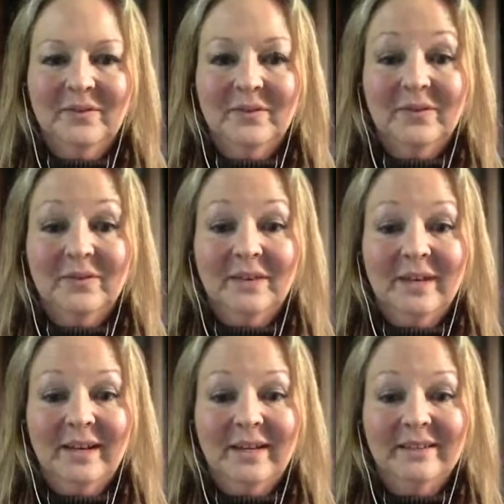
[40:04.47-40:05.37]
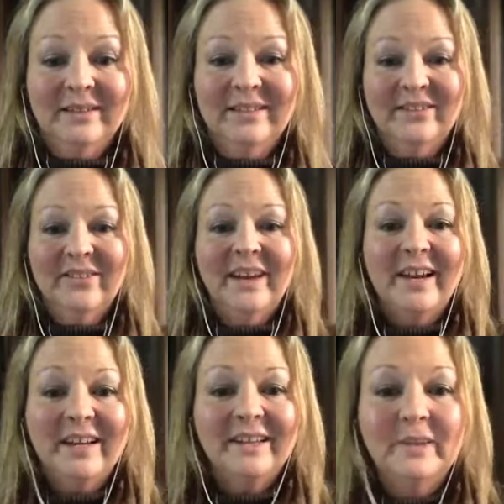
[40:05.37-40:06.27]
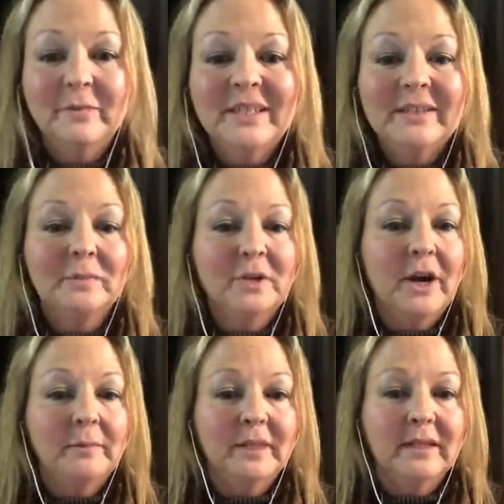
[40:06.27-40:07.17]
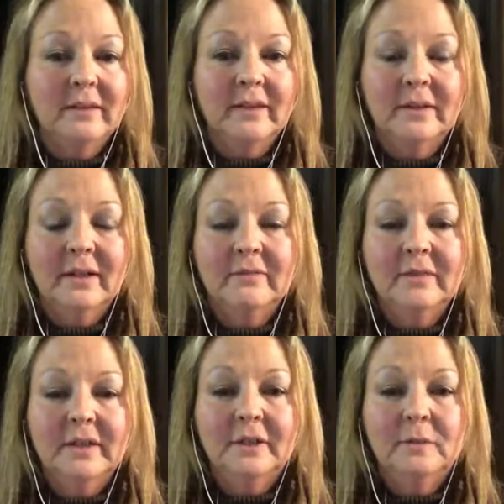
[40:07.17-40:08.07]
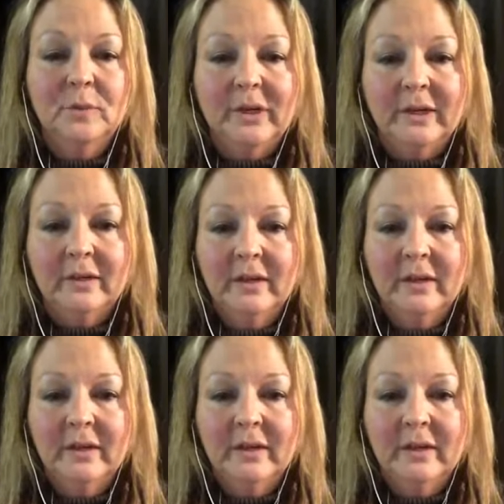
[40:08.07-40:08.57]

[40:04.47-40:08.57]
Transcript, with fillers: Great. Great. Leave me some comments. I would love to hear more.